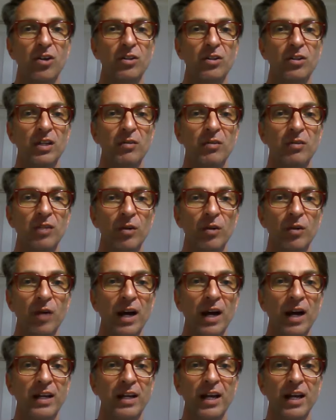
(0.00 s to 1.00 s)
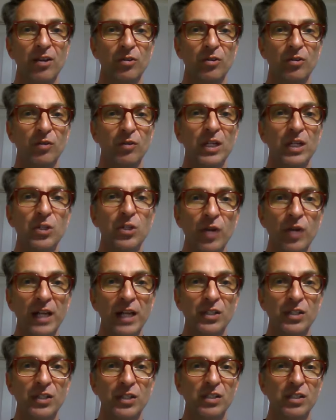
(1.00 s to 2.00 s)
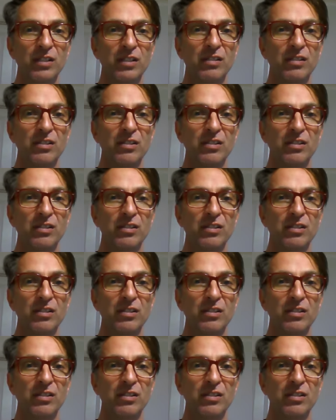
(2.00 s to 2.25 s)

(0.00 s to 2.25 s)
there, there, are now three tranches.